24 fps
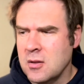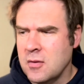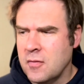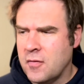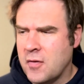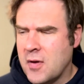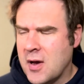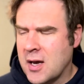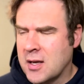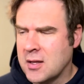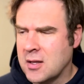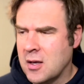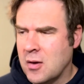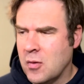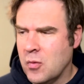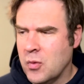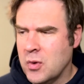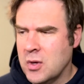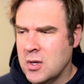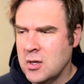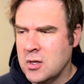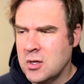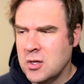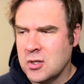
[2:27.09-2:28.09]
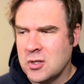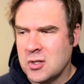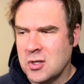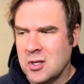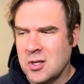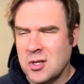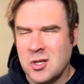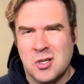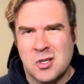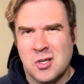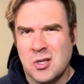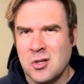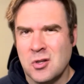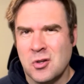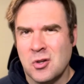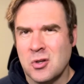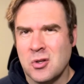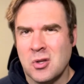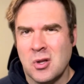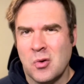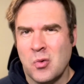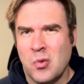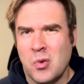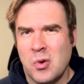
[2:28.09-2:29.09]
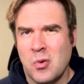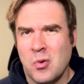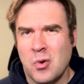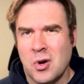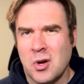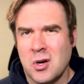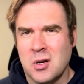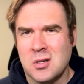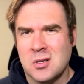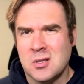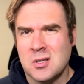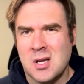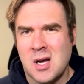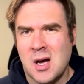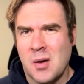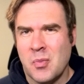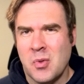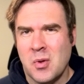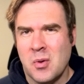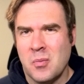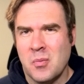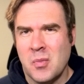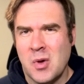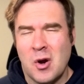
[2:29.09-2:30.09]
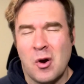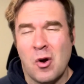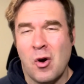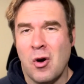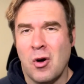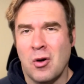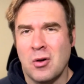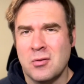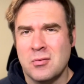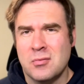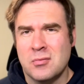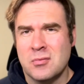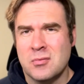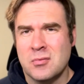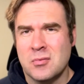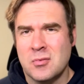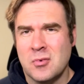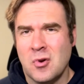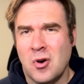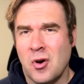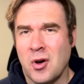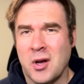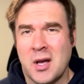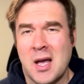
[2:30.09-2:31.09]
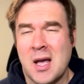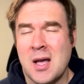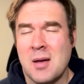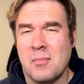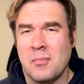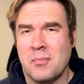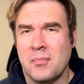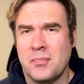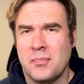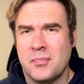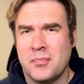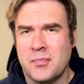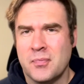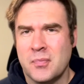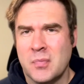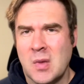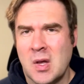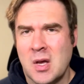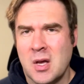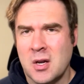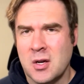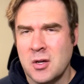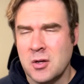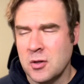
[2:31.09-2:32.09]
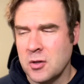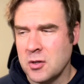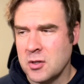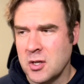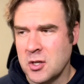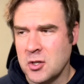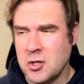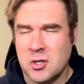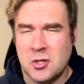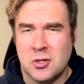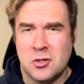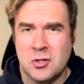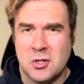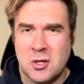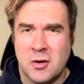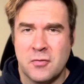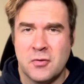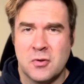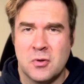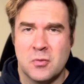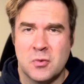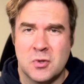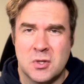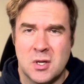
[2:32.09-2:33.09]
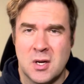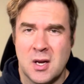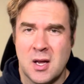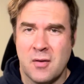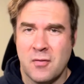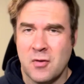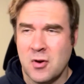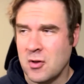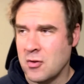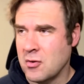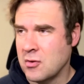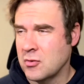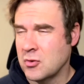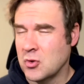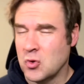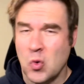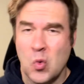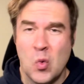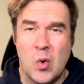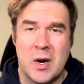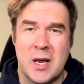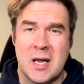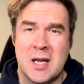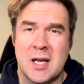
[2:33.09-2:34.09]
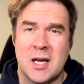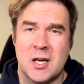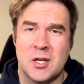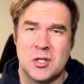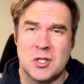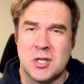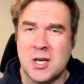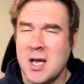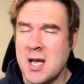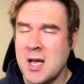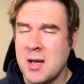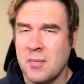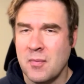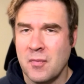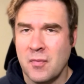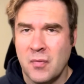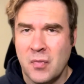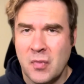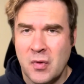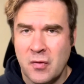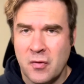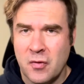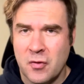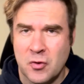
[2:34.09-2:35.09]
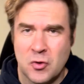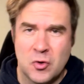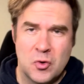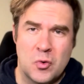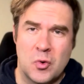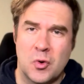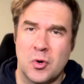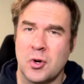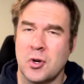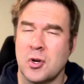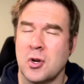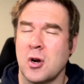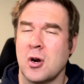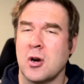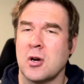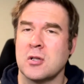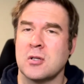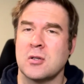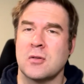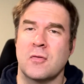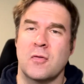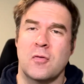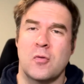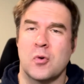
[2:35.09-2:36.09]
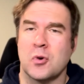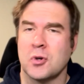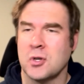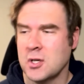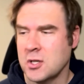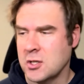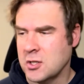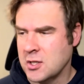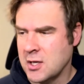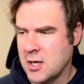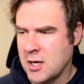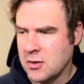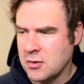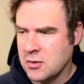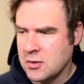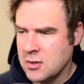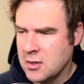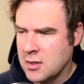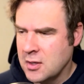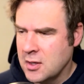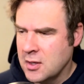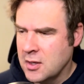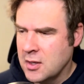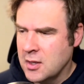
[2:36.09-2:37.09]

The fact that it just didn't look like we were going to stop them at all game. And it looked like Justin Jefferson was going to have another 20 catch game for 200 yards and 4 touchdowns.